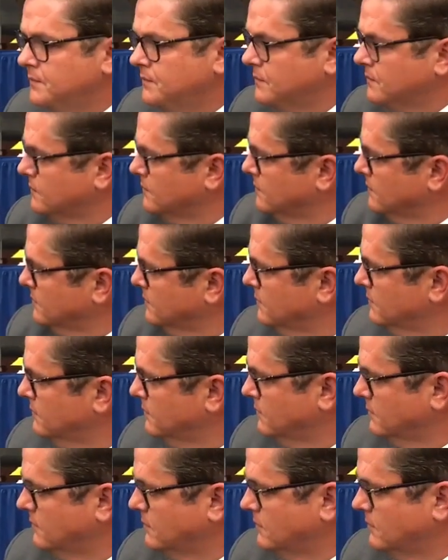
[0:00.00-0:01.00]

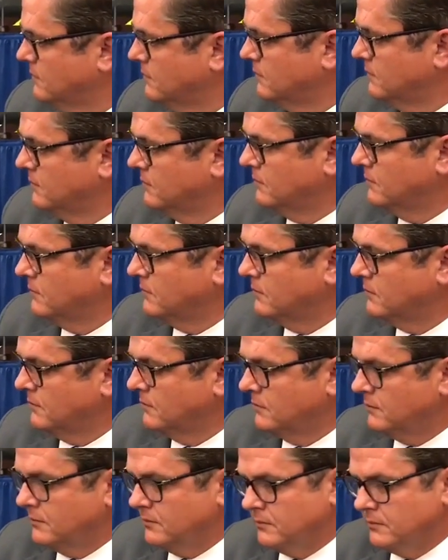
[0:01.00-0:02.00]

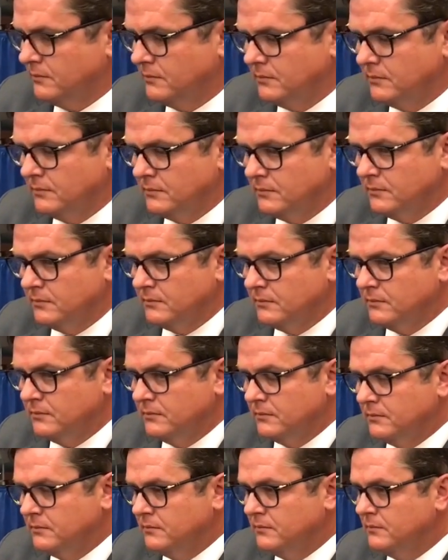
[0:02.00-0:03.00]

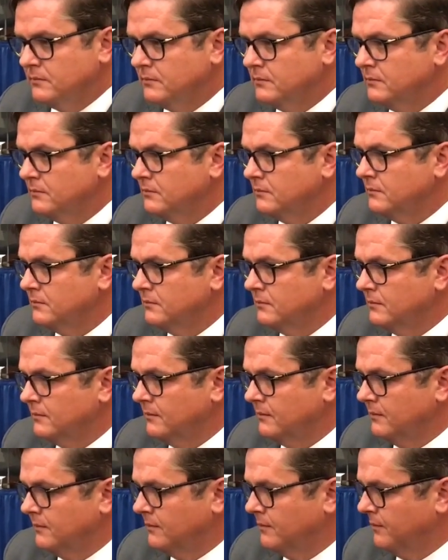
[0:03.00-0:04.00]

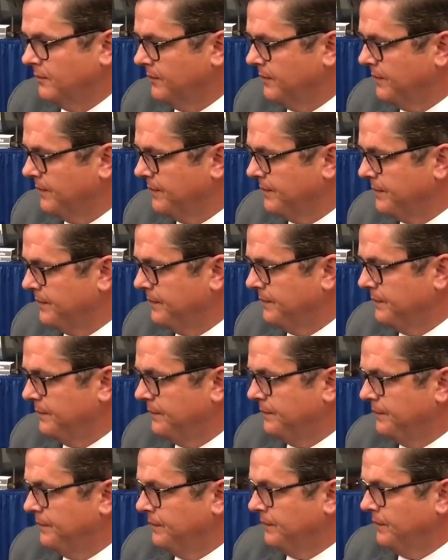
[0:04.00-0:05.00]

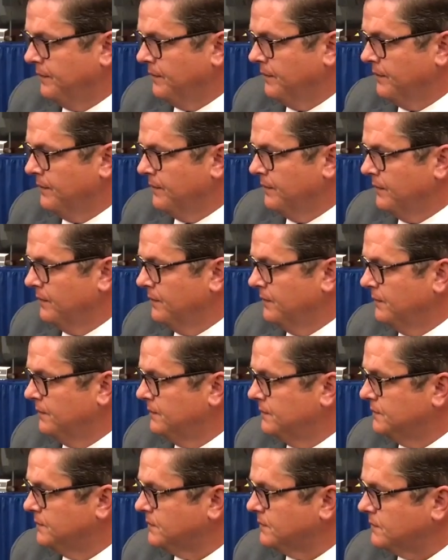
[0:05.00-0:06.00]

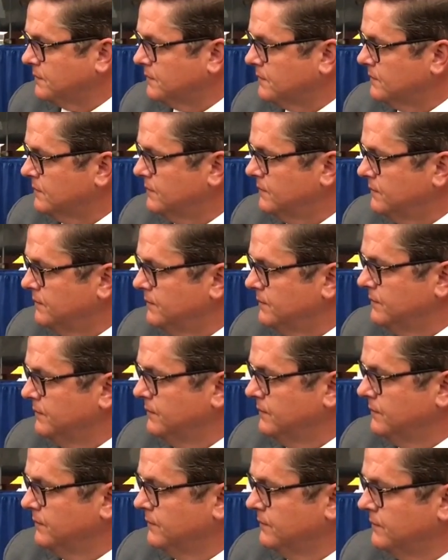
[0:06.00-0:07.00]

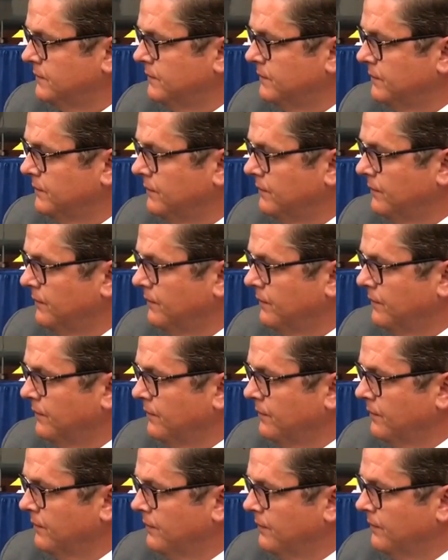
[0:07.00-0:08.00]
The person shown says nothing.